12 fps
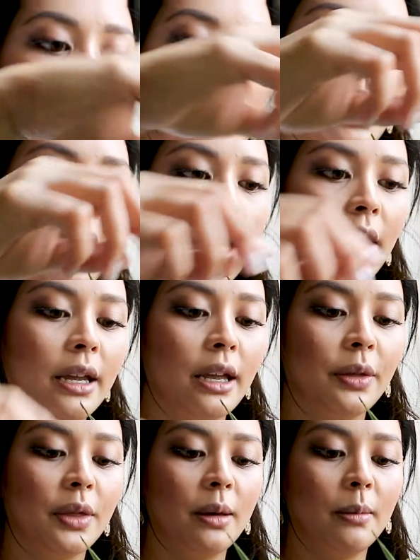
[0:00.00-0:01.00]
I
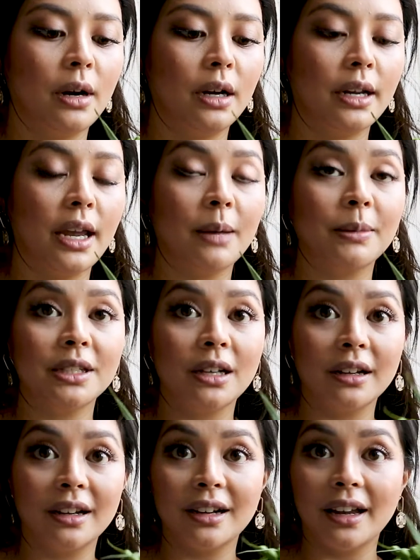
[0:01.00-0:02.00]
get them on
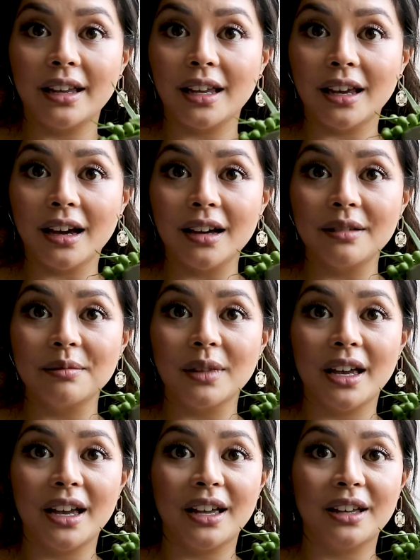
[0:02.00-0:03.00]
Amazon and IKEA,
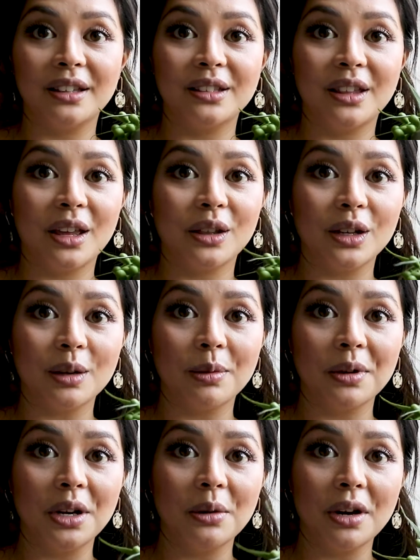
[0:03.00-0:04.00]
and they look
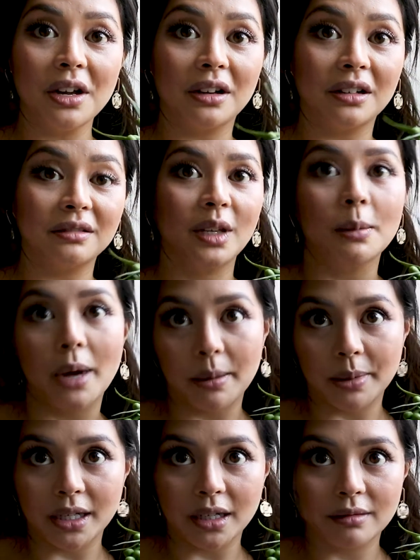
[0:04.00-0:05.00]
pretty real, in my
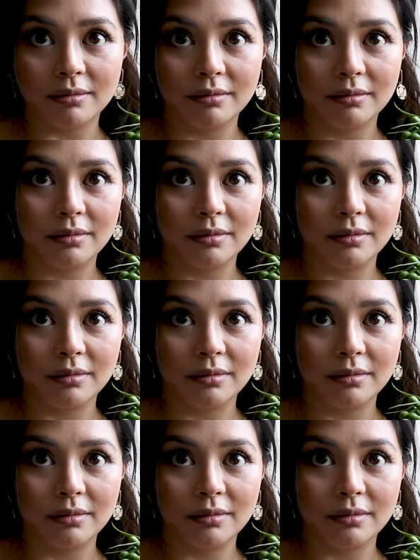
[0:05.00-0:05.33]
opinion.